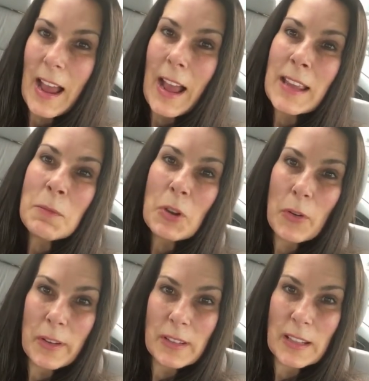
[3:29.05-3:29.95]
I am
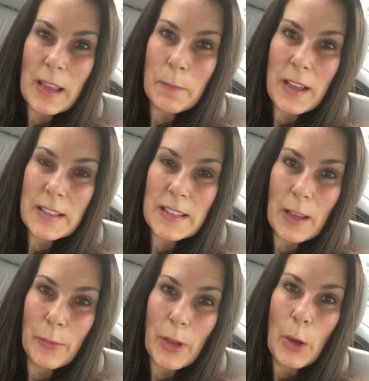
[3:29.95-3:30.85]
going to get
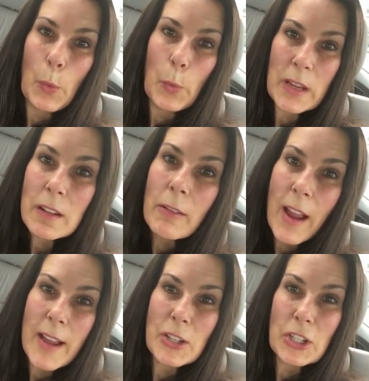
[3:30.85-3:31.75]
myself a
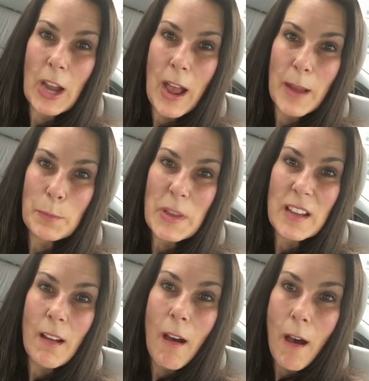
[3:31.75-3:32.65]
wheatgrass shot
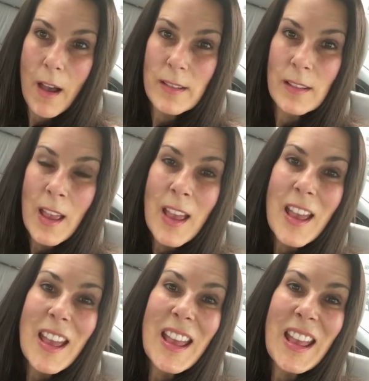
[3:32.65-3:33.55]
because
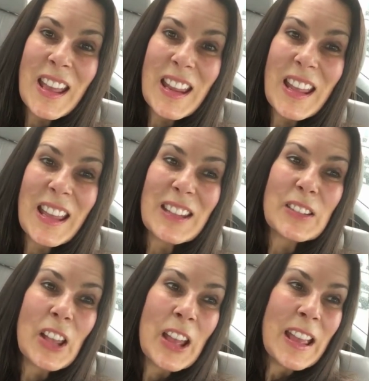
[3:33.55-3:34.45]
it is,
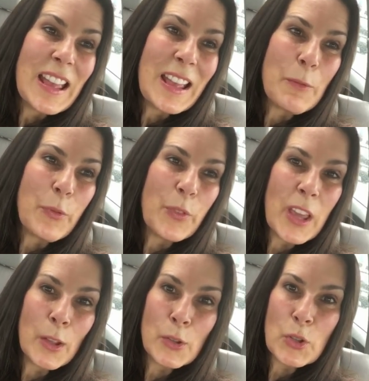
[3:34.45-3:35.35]
it
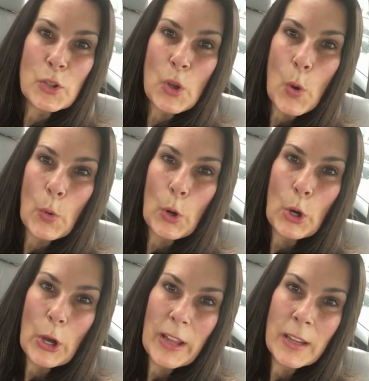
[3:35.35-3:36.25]
feels so
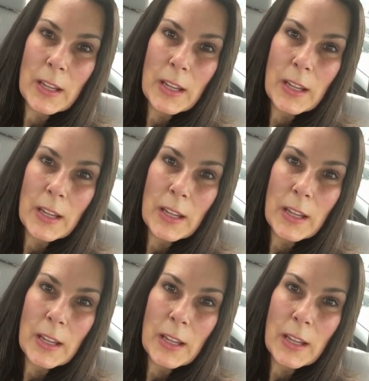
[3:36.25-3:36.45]
good